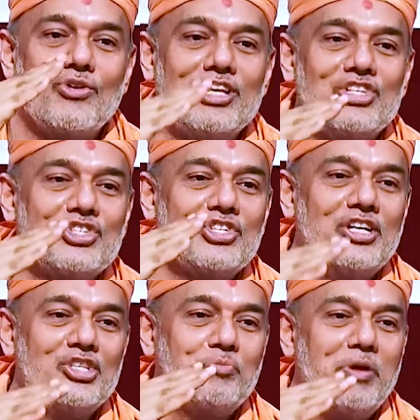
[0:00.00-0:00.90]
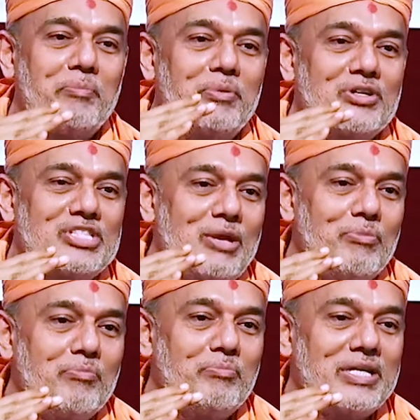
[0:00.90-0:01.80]
research papers have
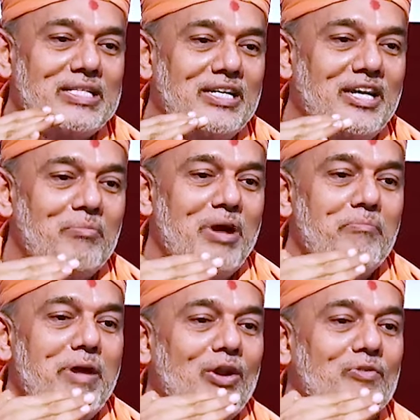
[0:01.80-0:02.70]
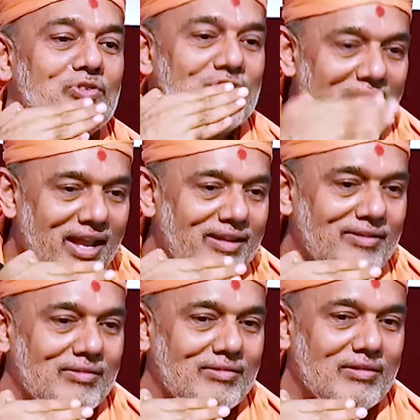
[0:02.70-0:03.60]
been presented by men of
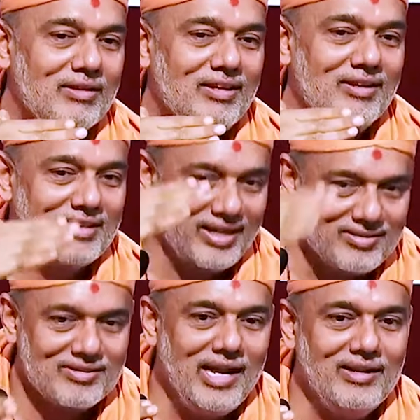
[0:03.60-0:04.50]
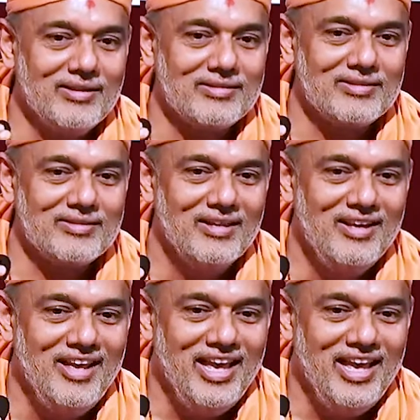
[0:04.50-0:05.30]
science that is scientists,